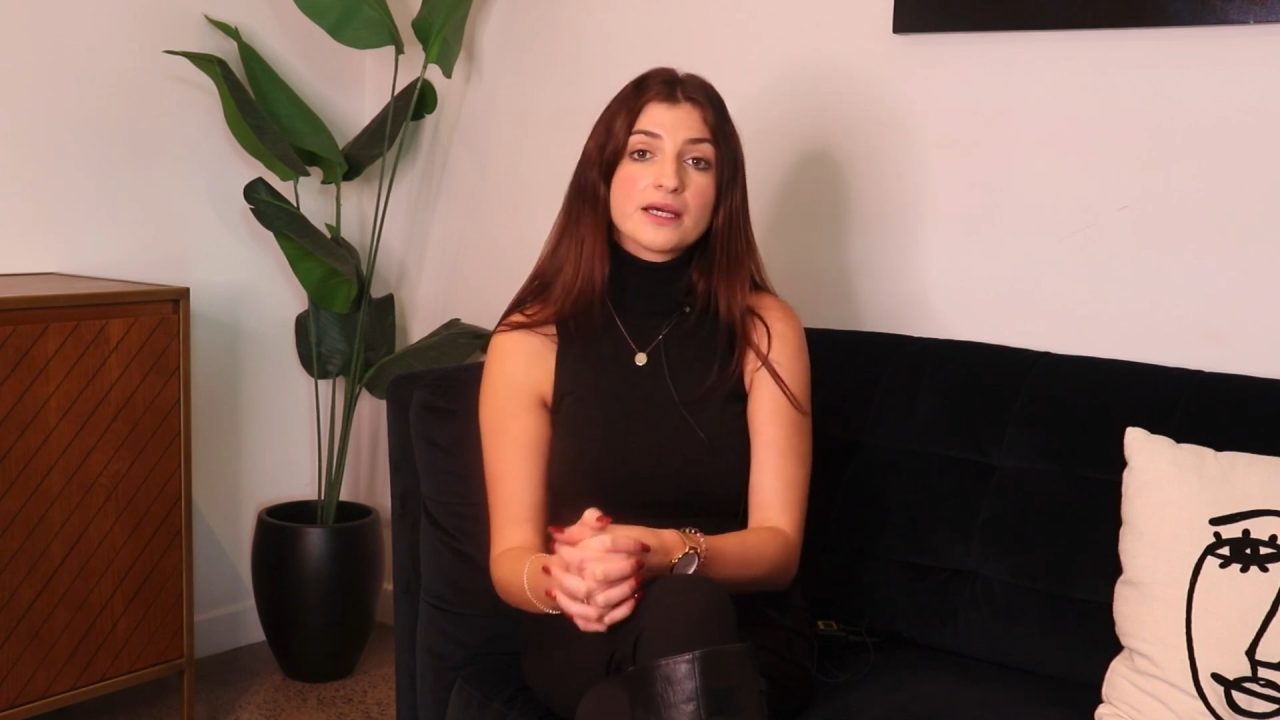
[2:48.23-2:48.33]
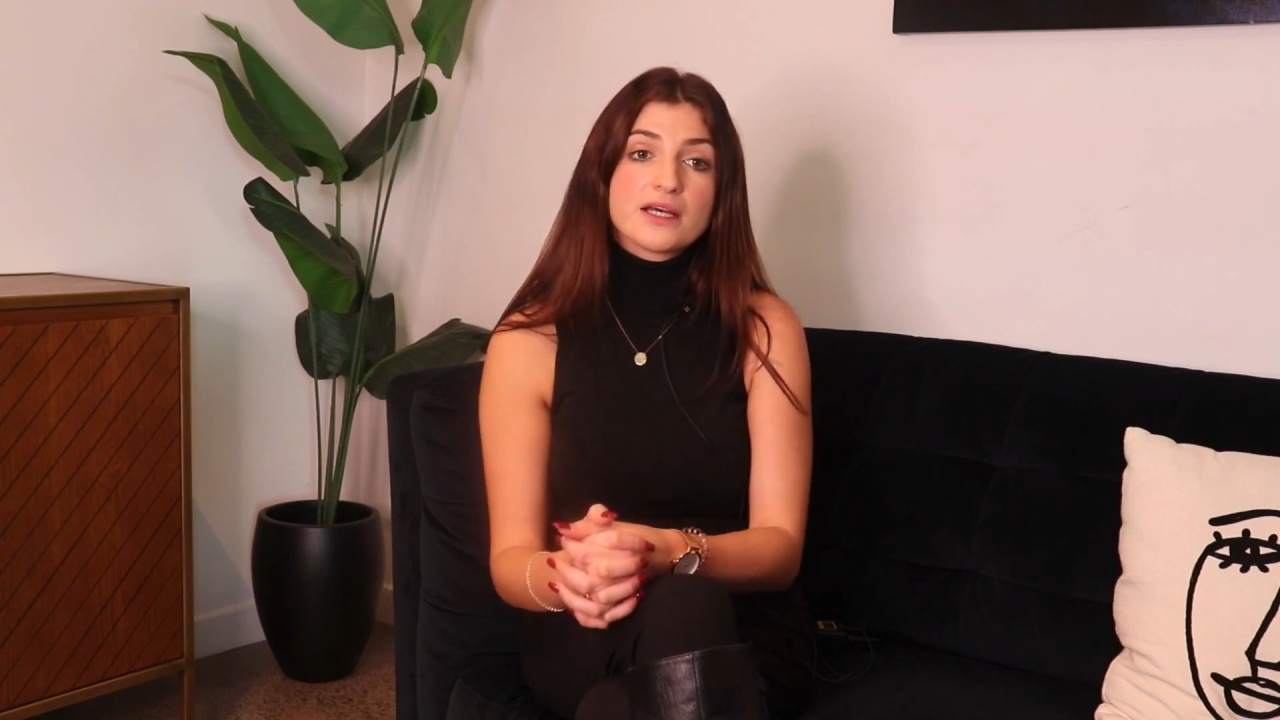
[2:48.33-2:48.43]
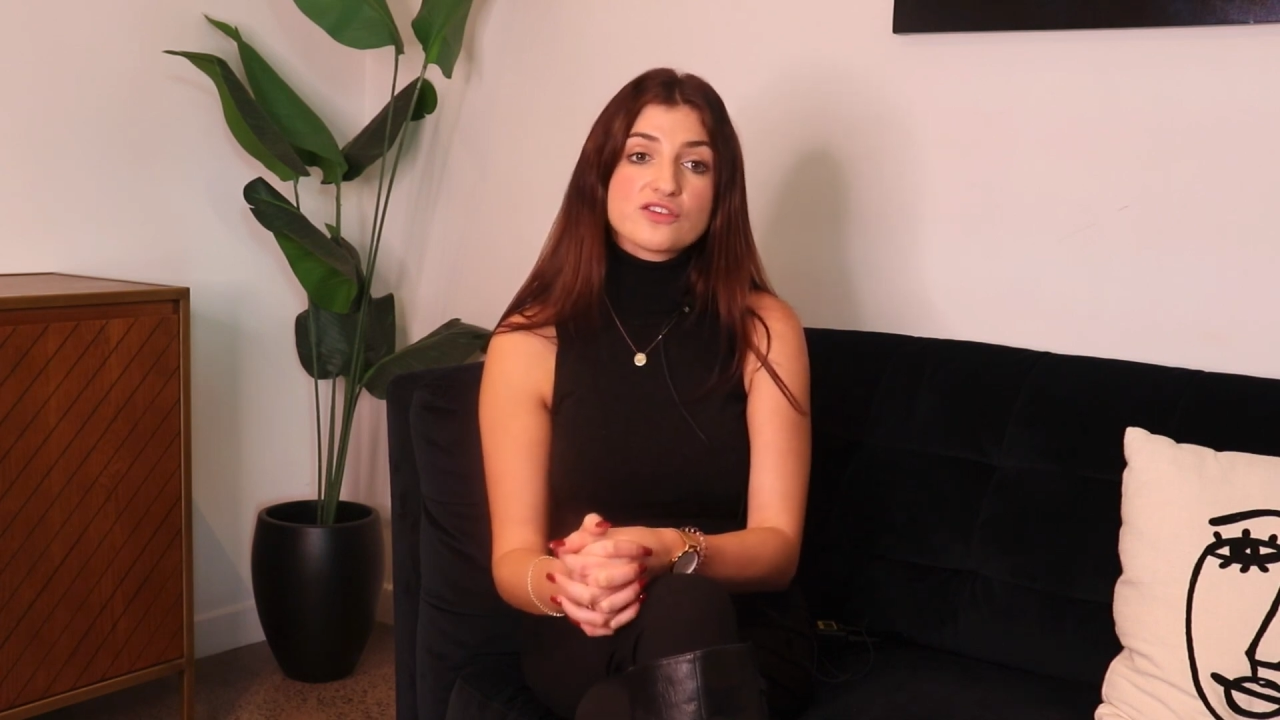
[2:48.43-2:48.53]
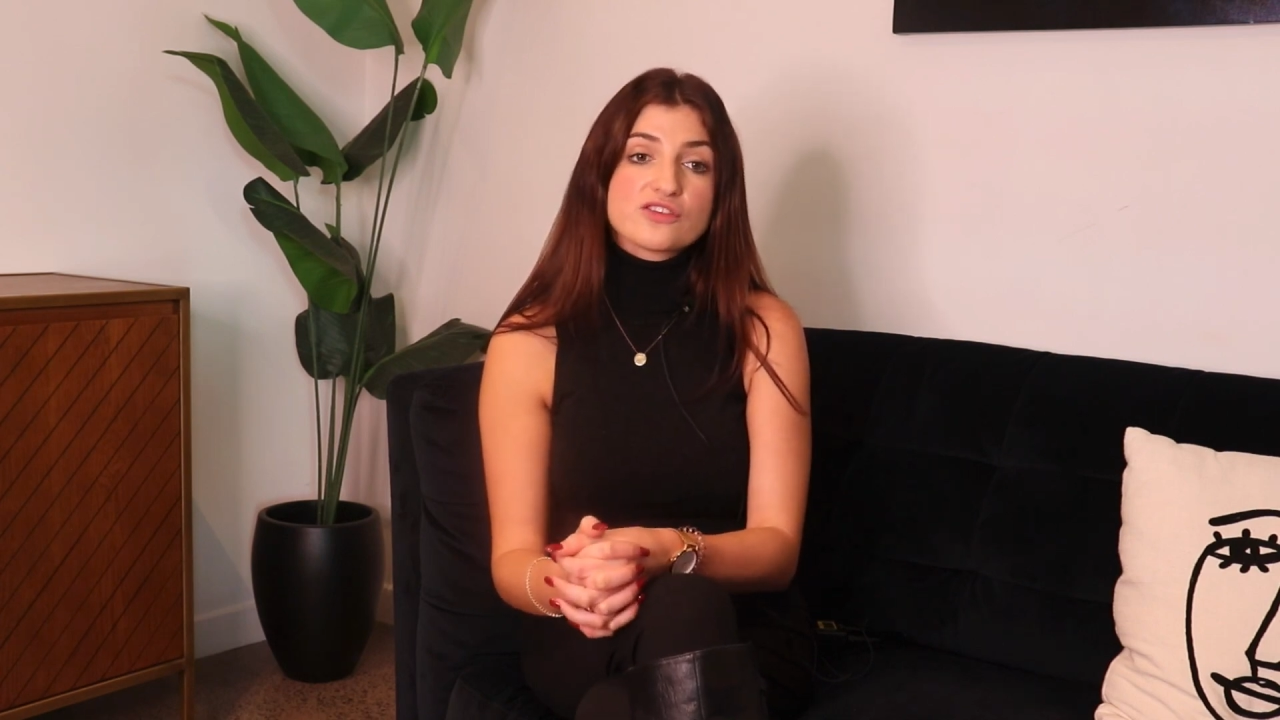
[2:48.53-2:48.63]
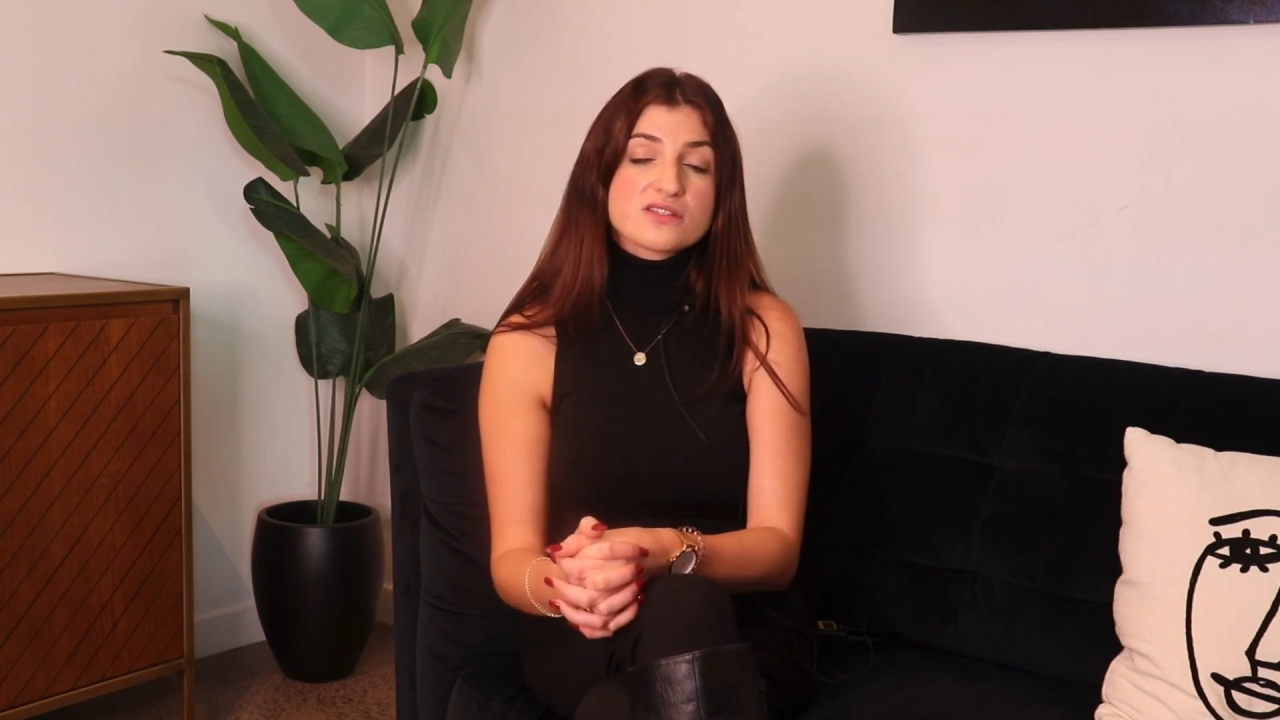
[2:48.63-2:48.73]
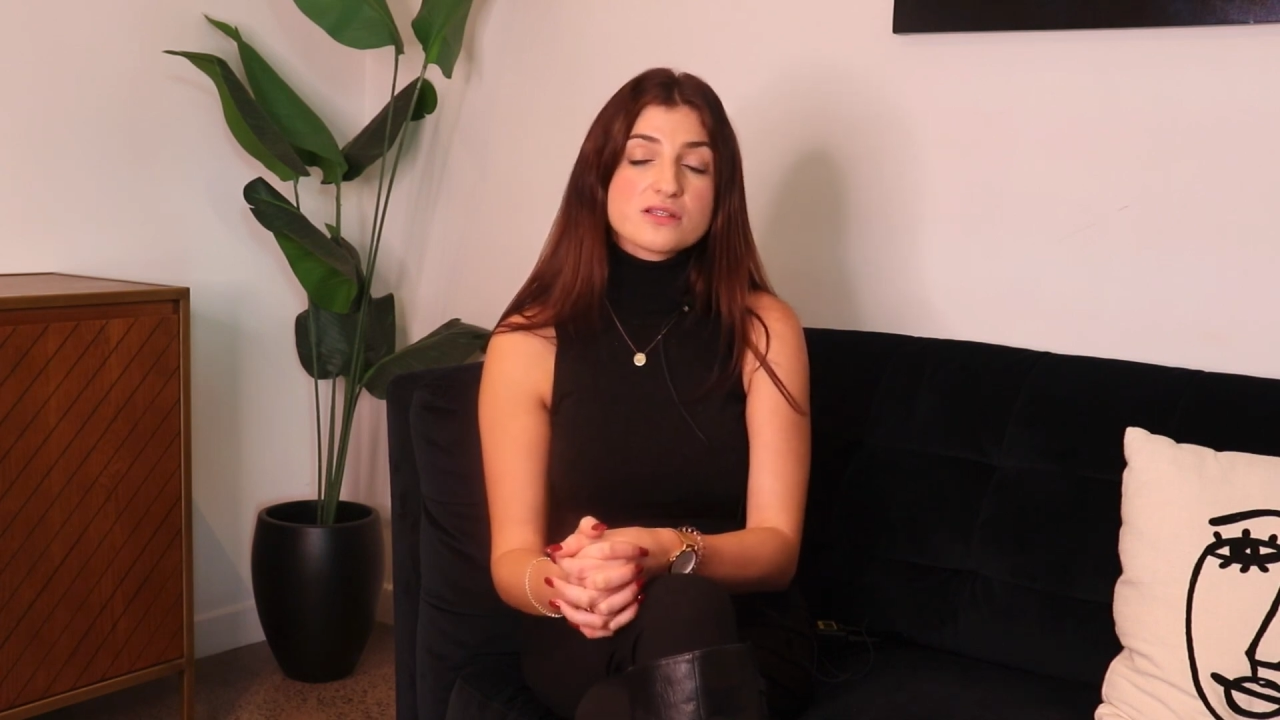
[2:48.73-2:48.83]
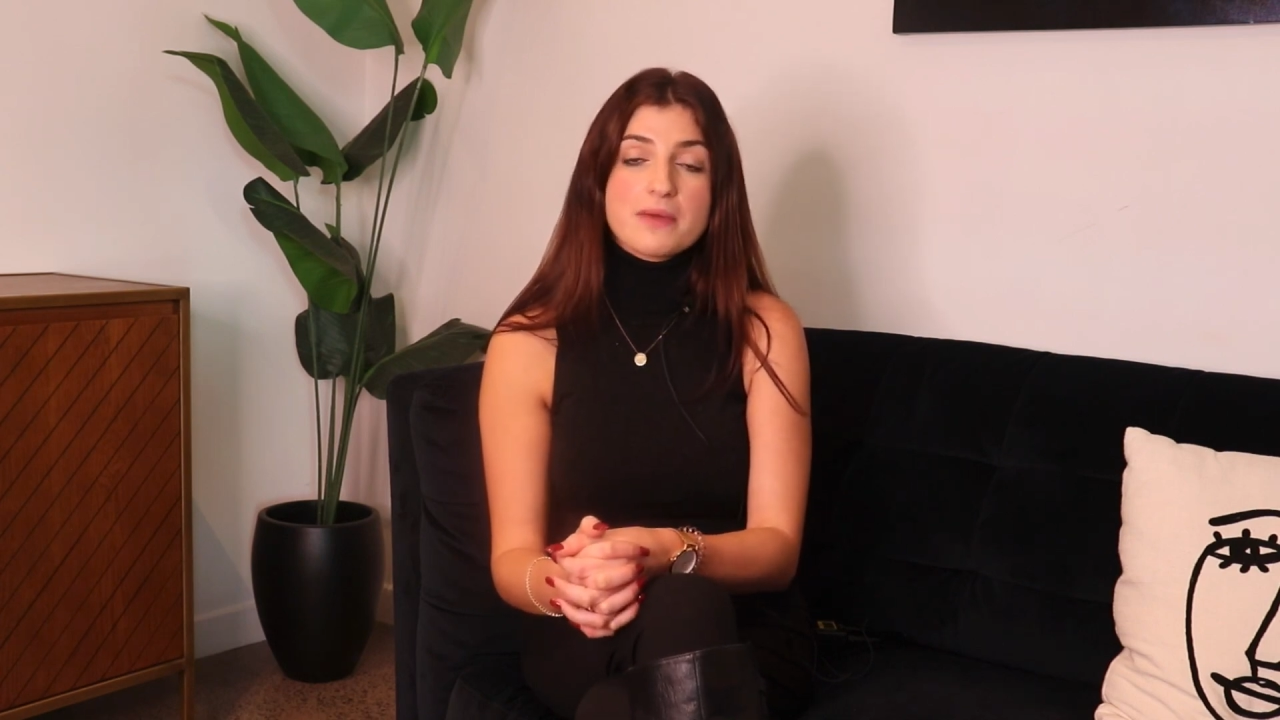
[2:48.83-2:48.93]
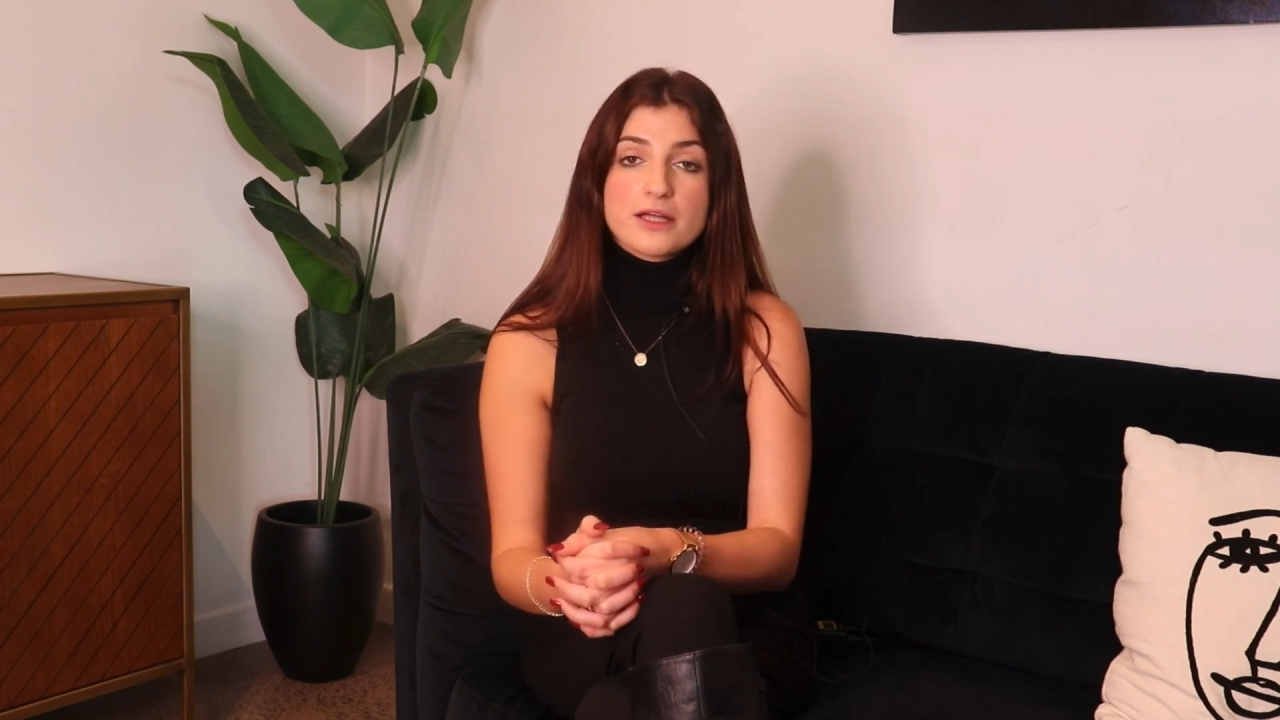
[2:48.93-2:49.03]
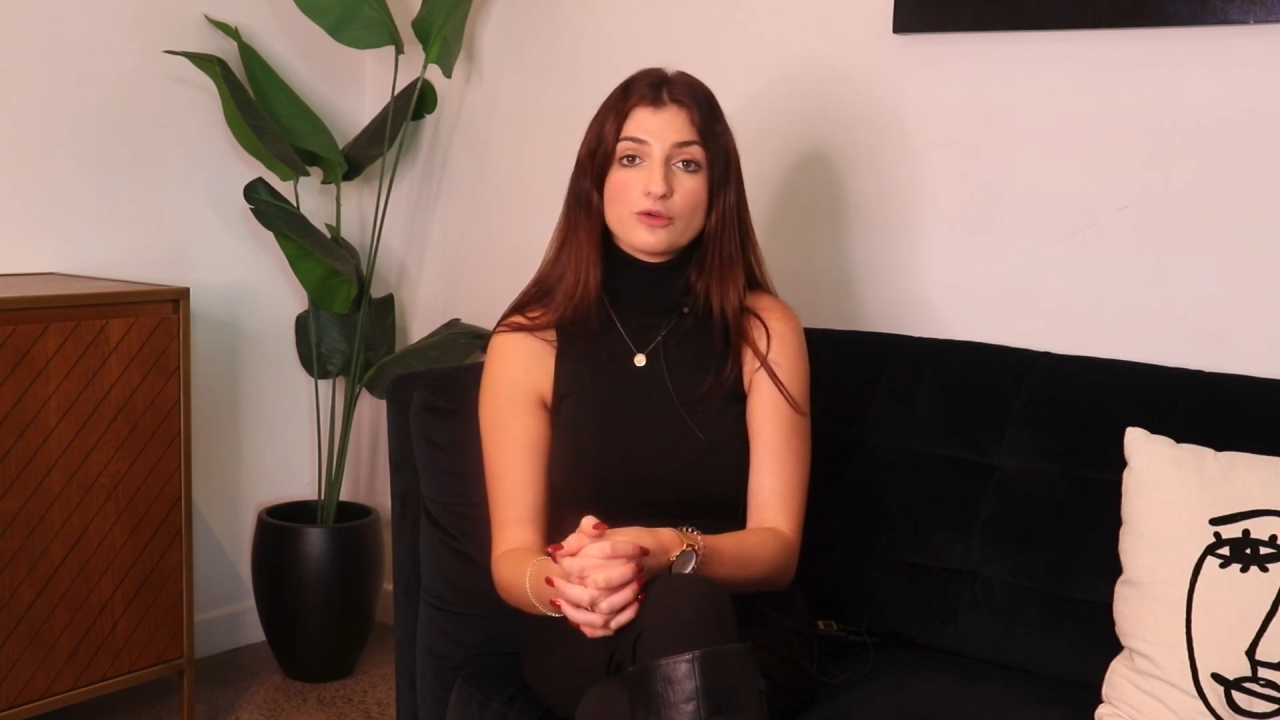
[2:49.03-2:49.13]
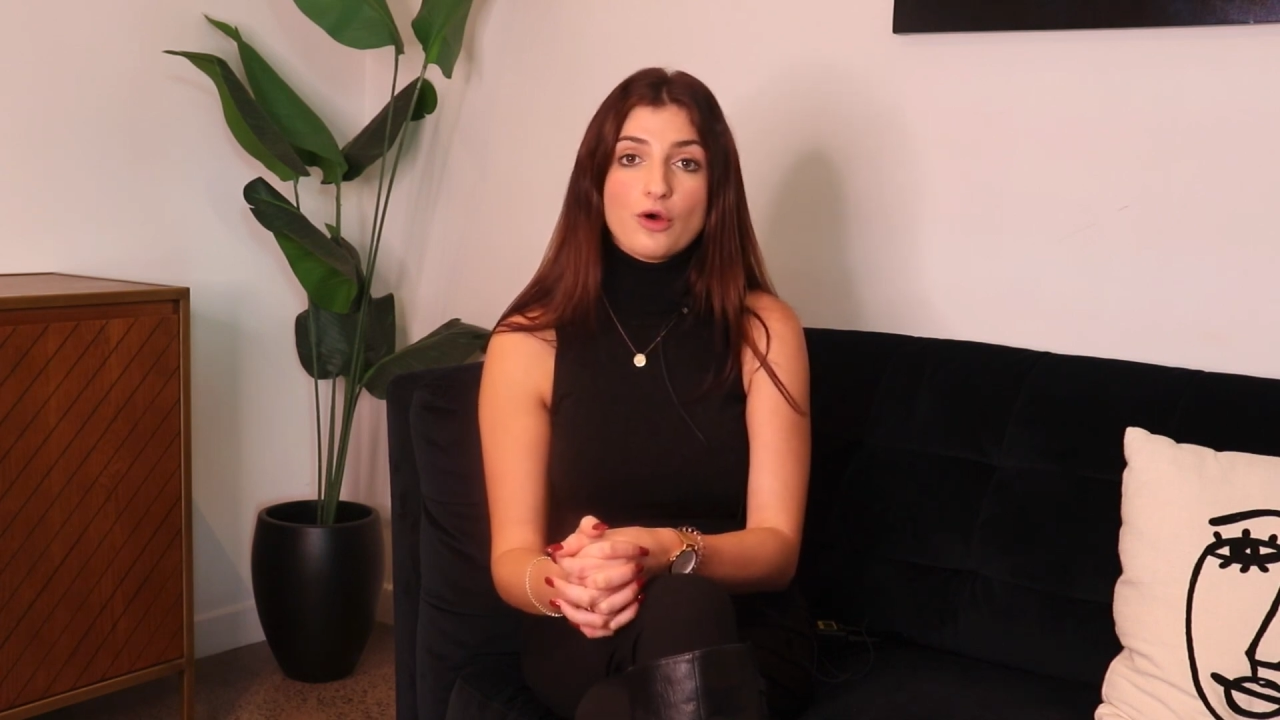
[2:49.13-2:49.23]
It's just a
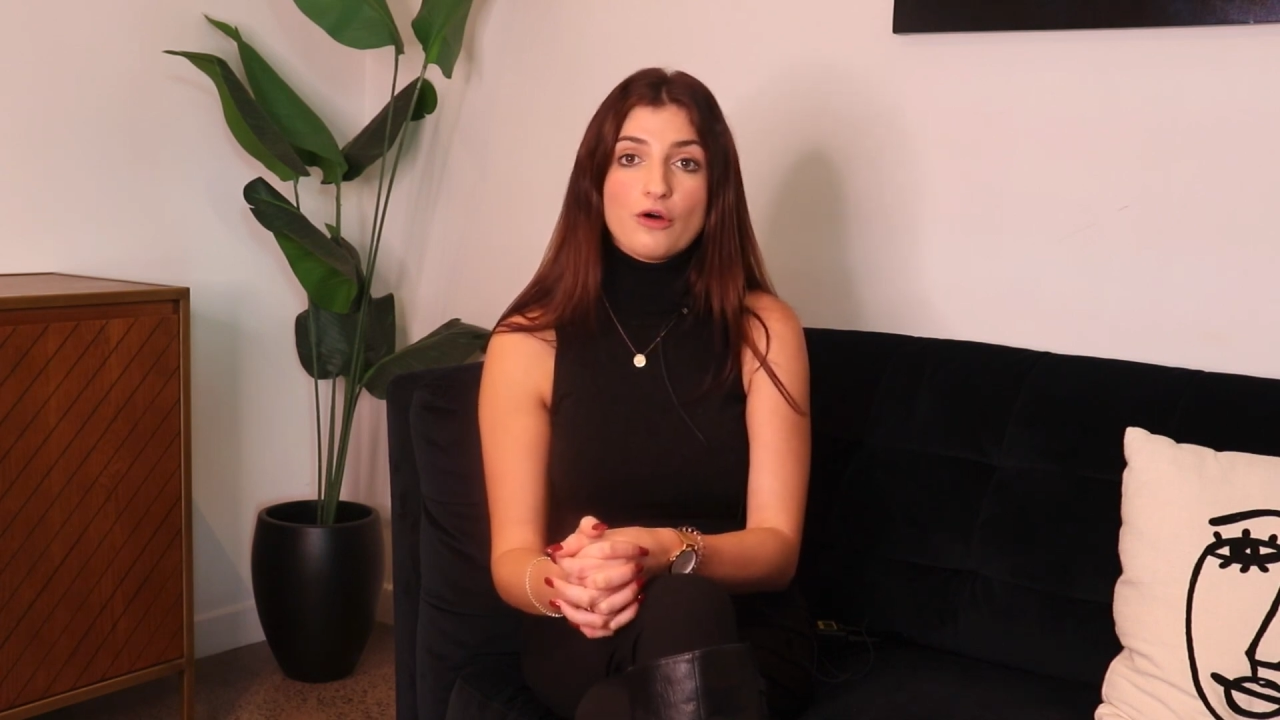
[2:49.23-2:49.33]
matter